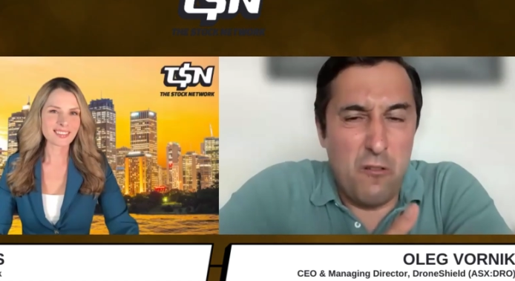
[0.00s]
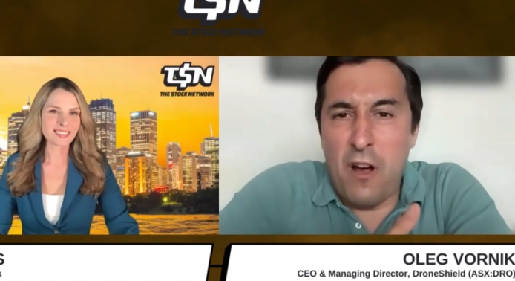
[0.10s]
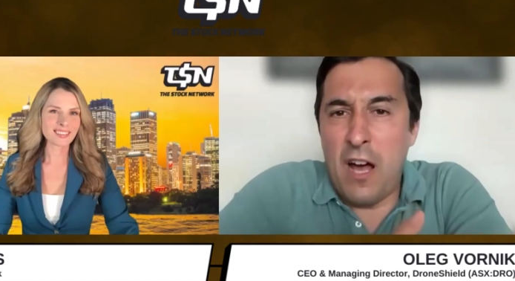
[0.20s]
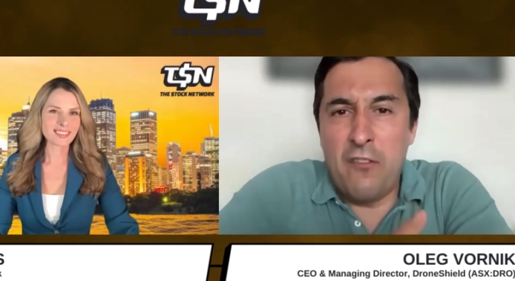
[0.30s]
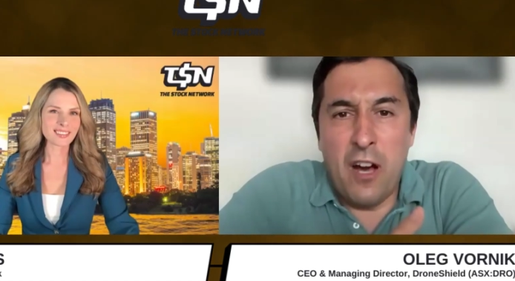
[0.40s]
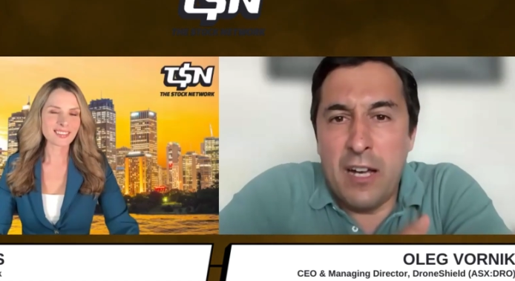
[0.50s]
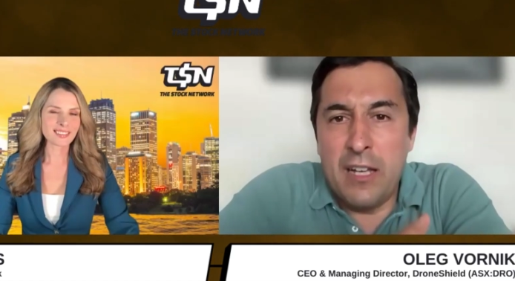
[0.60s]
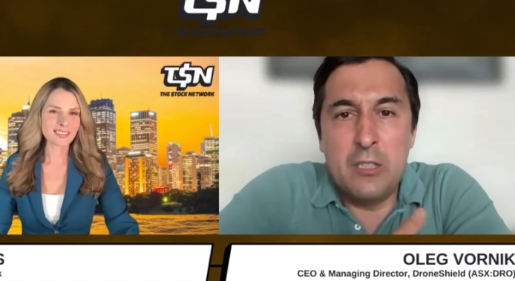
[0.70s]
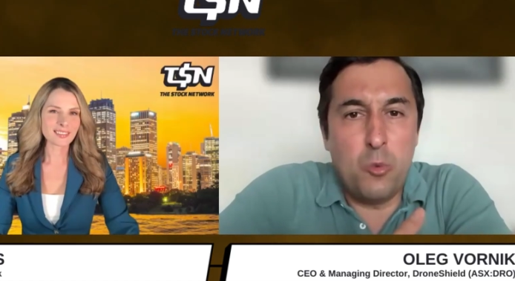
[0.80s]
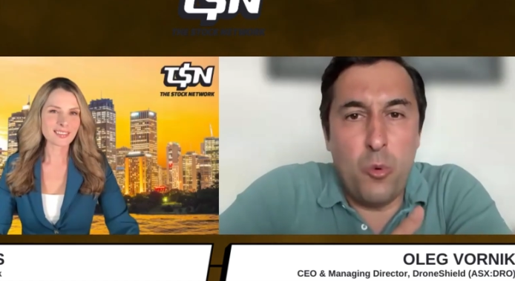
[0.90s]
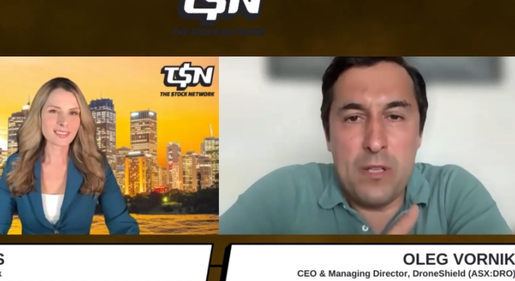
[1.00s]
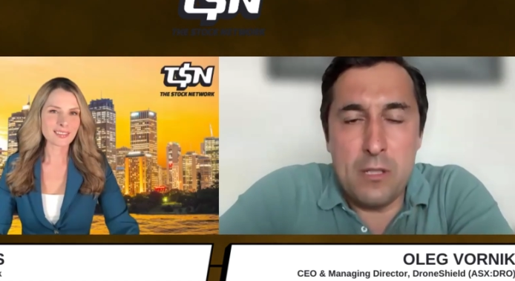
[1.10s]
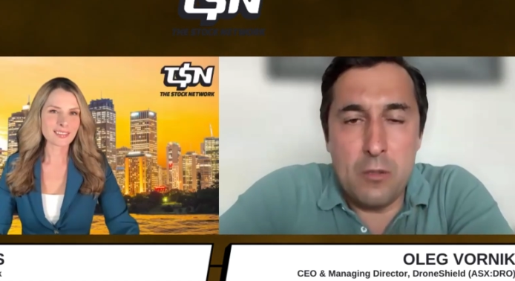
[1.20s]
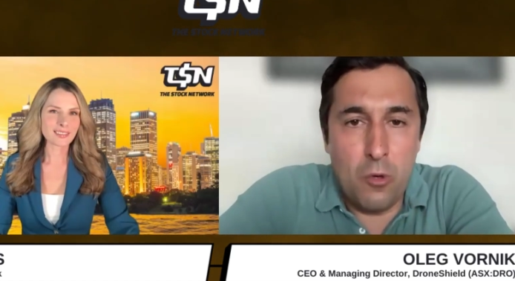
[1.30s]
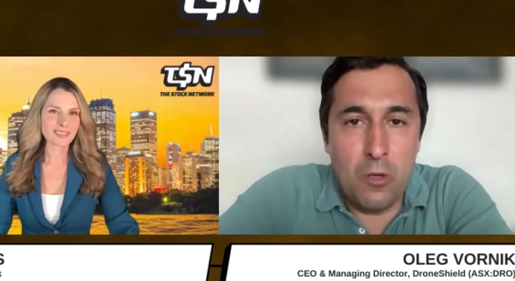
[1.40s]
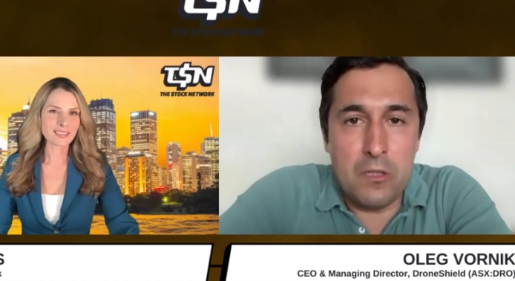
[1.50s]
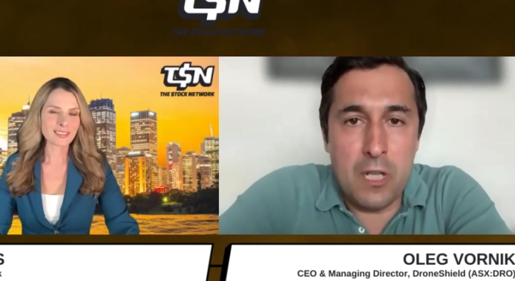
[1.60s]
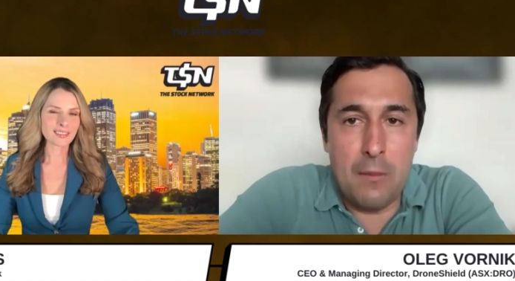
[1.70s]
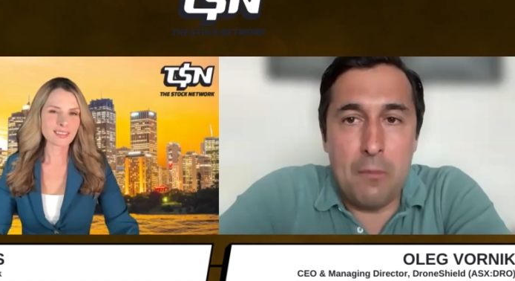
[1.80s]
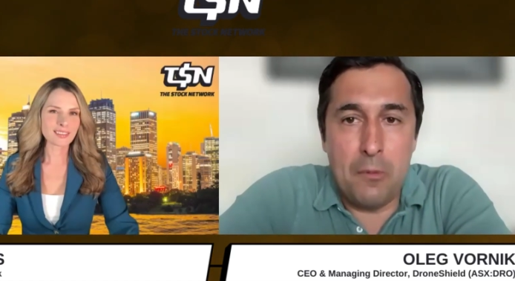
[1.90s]
Speaker 1: sort of Five Eyes, Western world
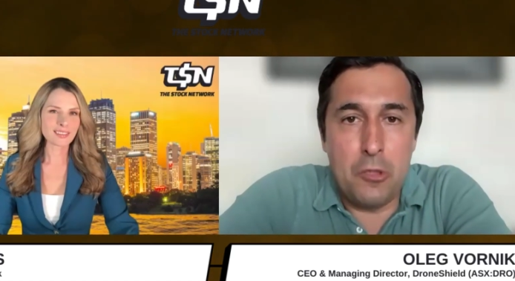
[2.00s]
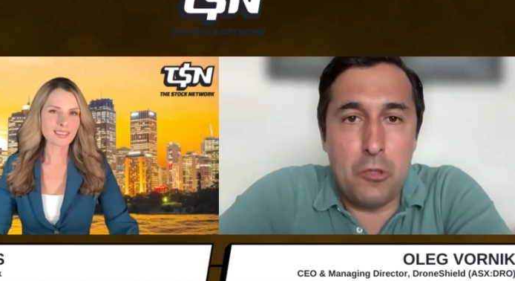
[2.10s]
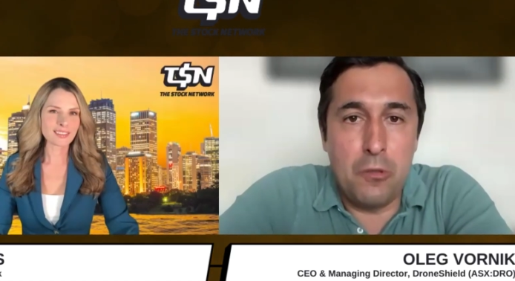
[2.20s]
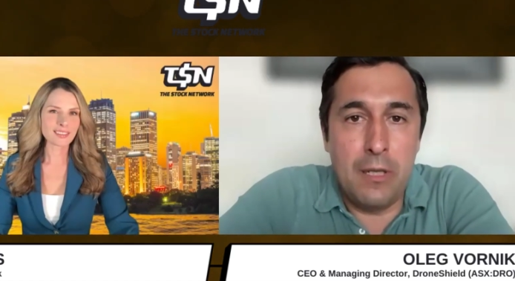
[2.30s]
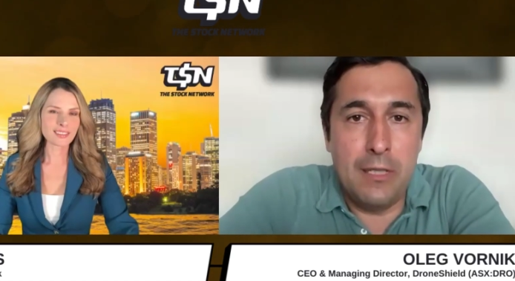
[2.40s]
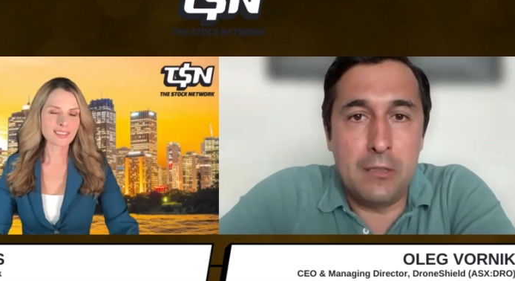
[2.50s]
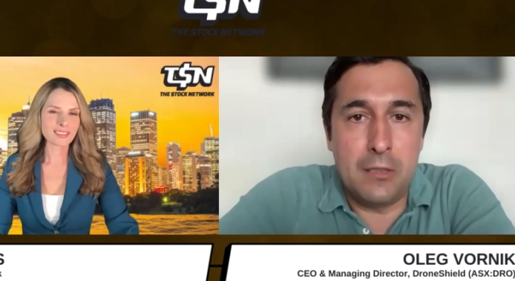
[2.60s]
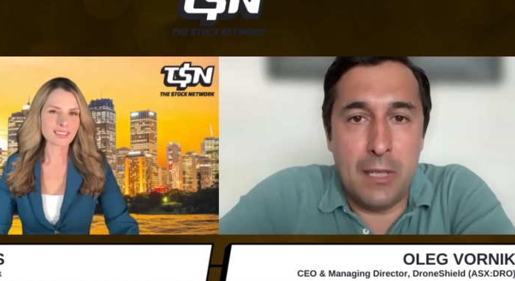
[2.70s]
type opportunities.